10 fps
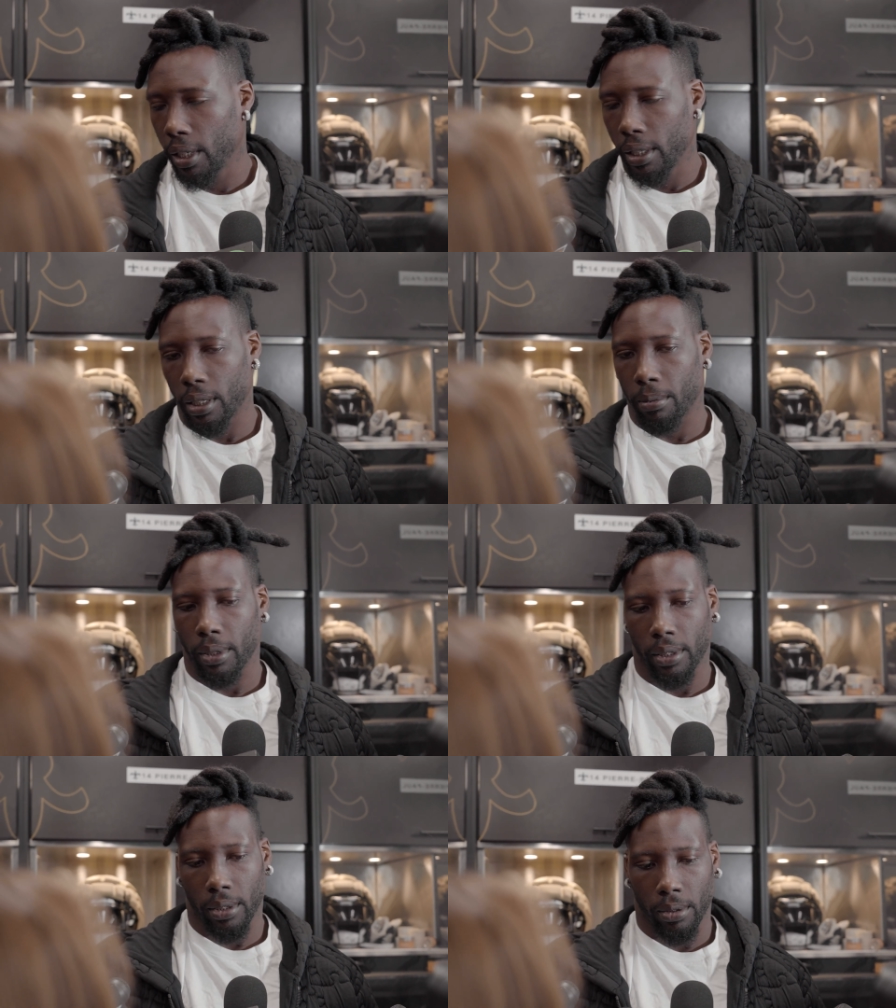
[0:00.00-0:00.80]

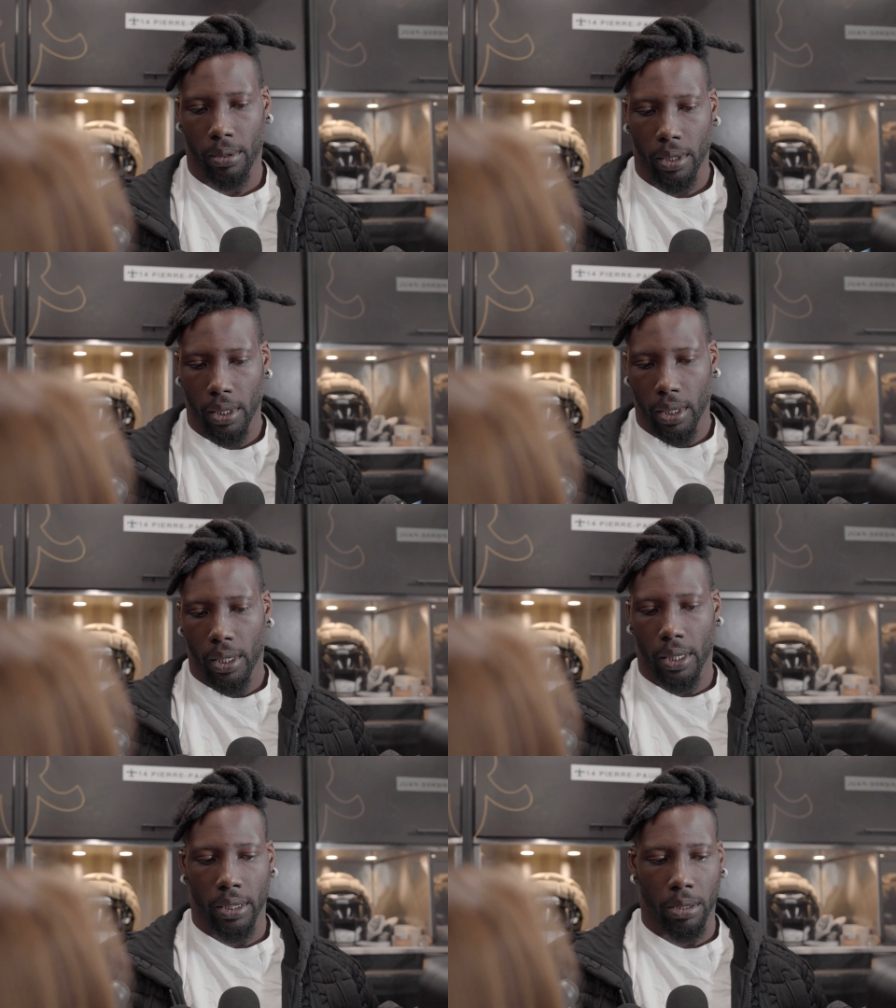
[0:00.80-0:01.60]
something, so
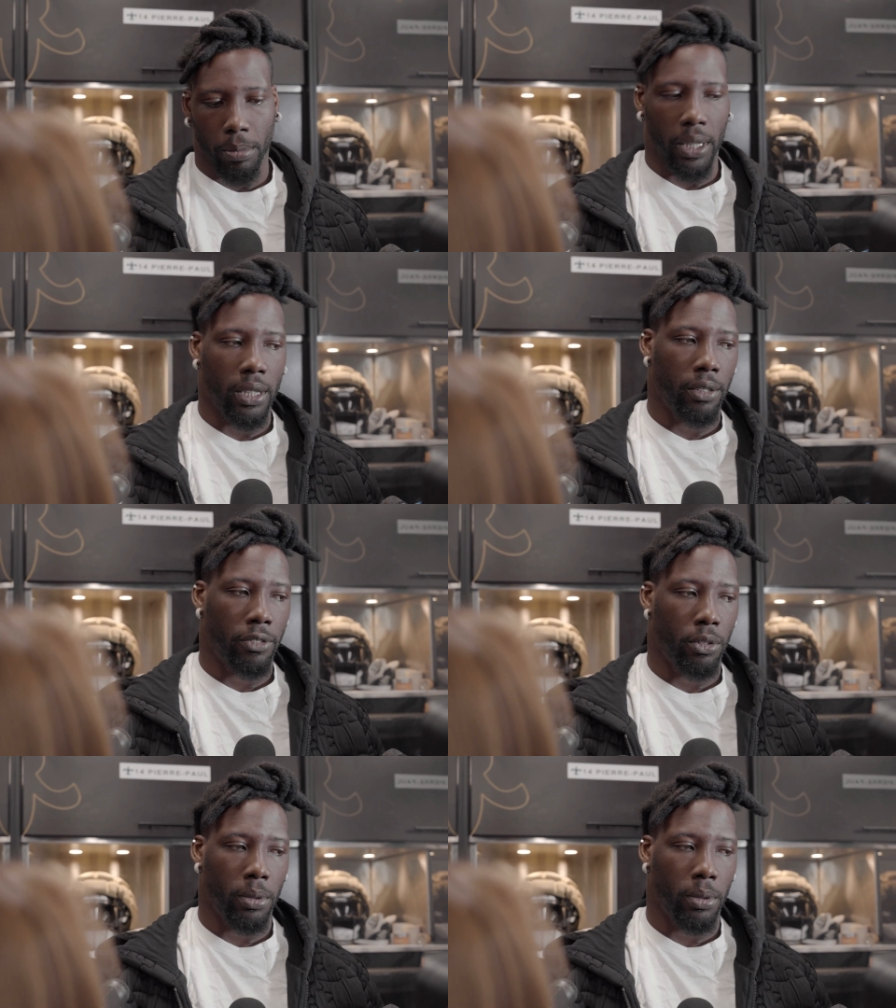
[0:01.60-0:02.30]
it's gonna be easy for